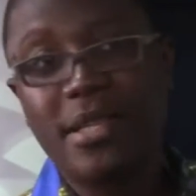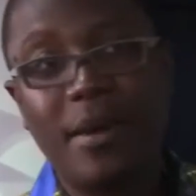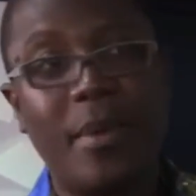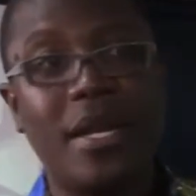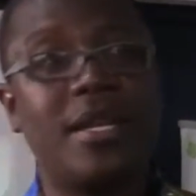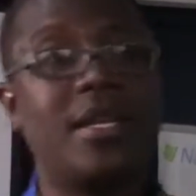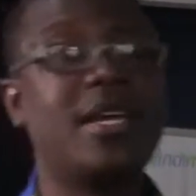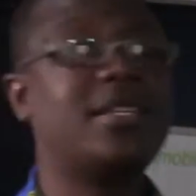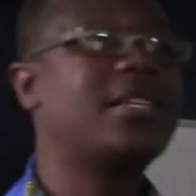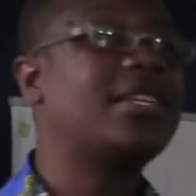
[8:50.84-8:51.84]
some money, the
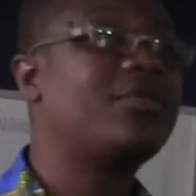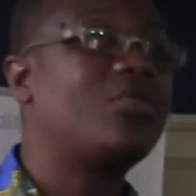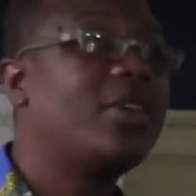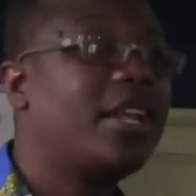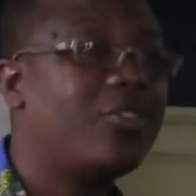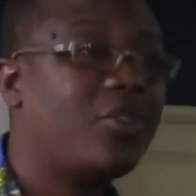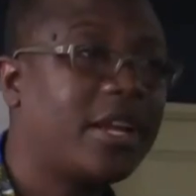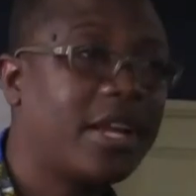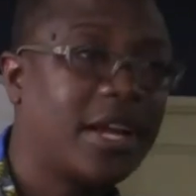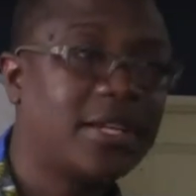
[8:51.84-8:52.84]
agent gives you
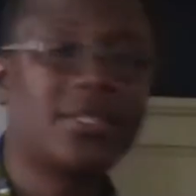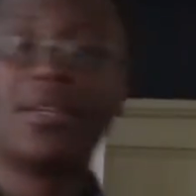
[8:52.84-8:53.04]
electronic cash.